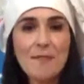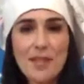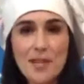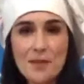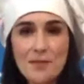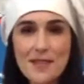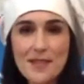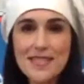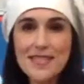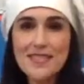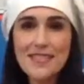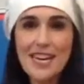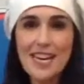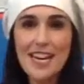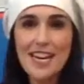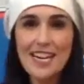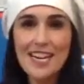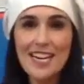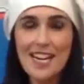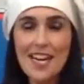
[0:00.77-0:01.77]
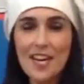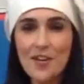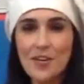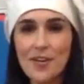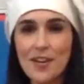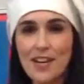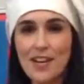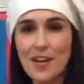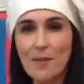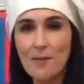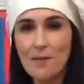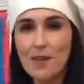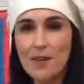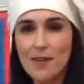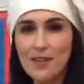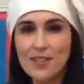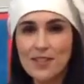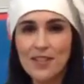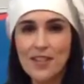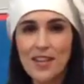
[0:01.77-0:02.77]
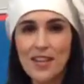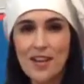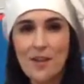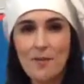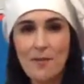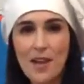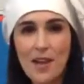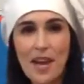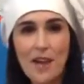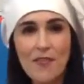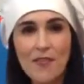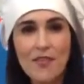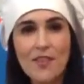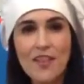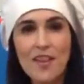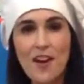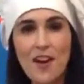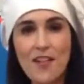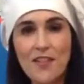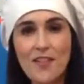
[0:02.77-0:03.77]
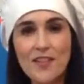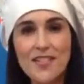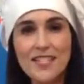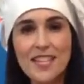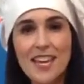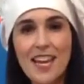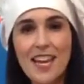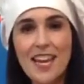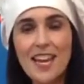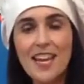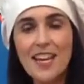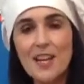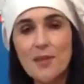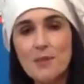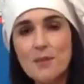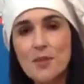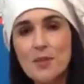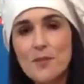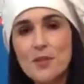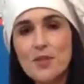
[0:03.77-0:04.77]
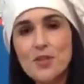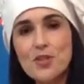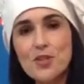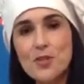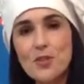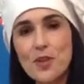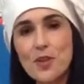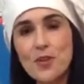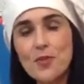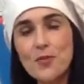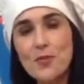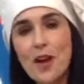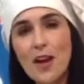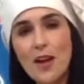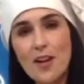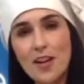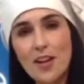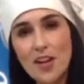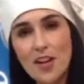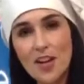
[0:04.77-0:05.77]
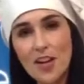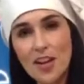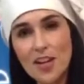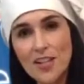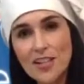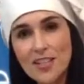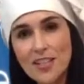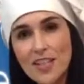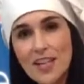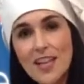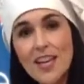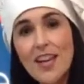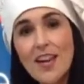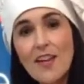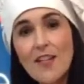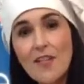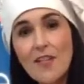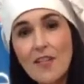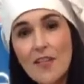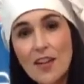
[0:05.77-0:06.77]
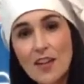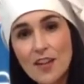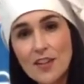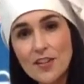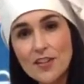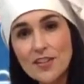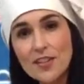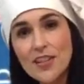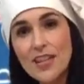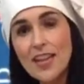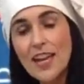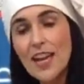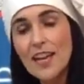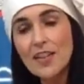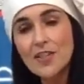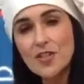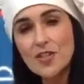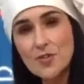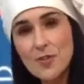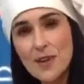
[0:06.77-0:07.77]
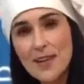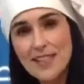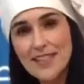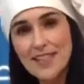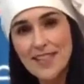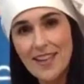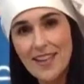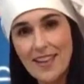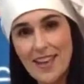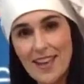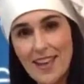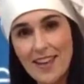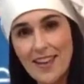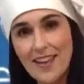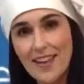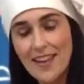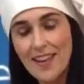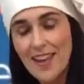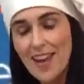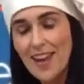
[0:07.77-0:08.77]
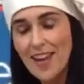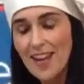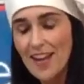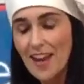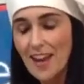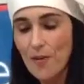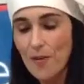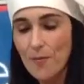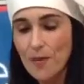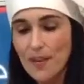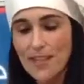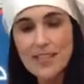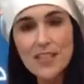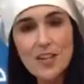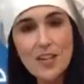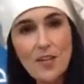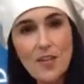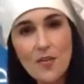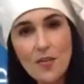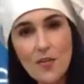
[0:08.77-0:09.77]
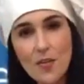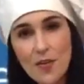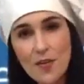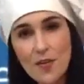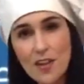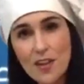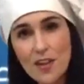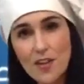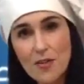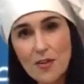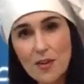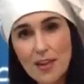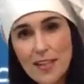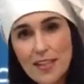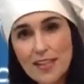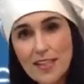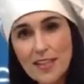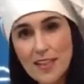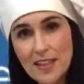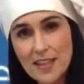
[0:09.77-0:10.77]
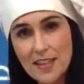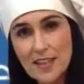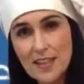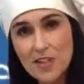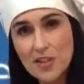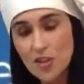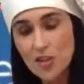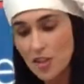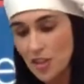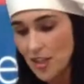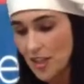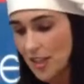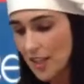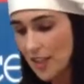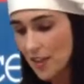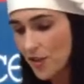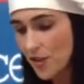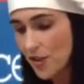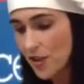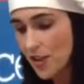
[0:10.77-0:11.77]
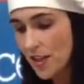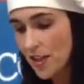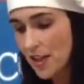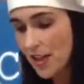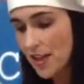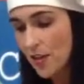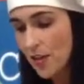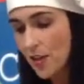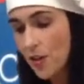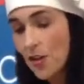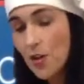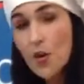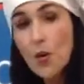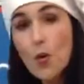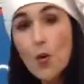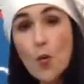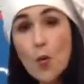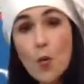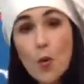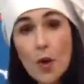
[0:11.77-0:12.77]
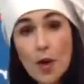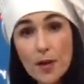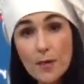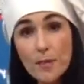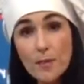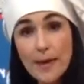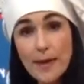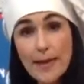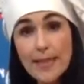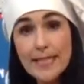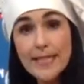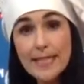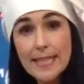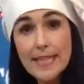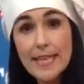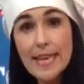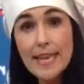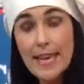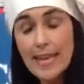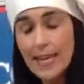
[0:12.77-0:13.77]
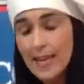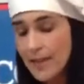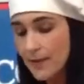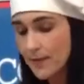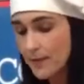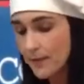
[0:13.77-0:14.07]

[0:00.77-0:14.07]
name is Claro, and I'm here today on behalf of the Office Cake, and I'm going to be showing you how to cut, fill, and dress a cake. Now I'm going to tell you a few of the ingredients and things that you're going to need. You're going to need one baked cake.